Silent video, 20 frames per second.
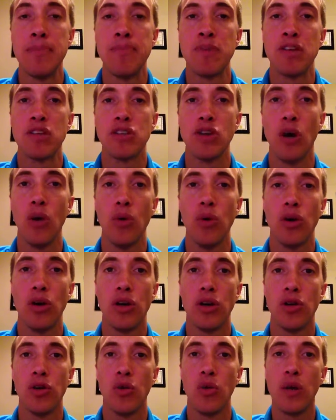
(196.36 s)
So
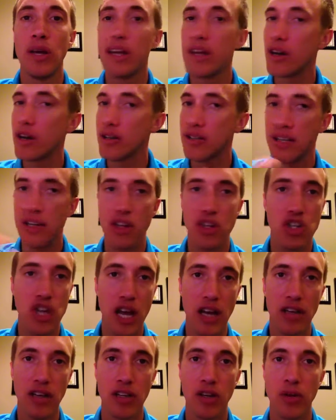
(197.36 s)
we get our teeth
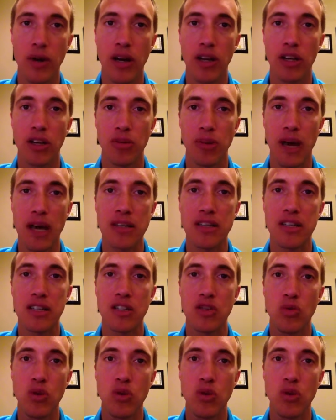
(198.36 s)
checked on a regular basis.